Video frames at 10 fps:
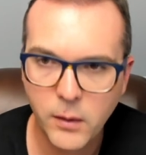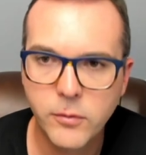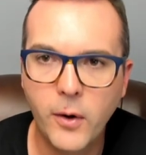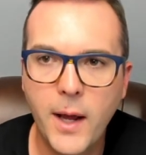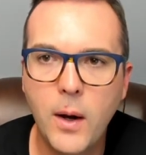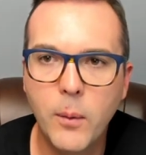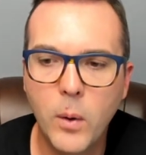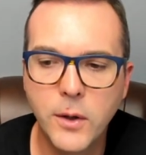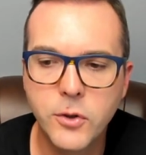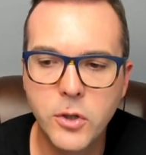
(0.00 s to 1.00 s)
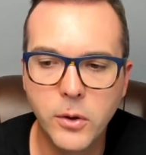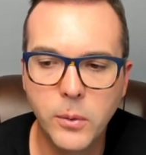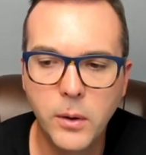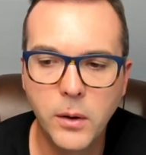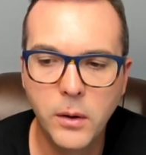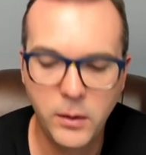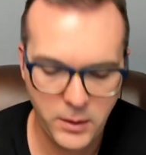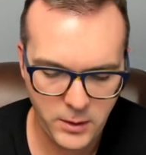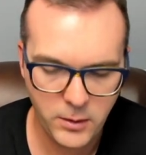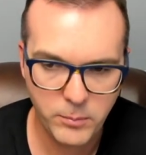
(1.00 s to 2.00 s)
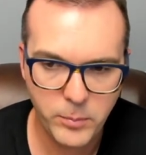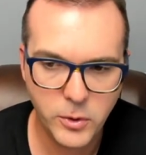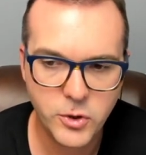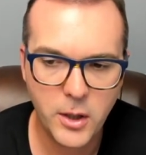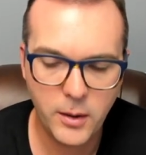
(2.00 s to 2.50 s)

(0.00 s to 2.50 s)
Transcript: For now, I want to push,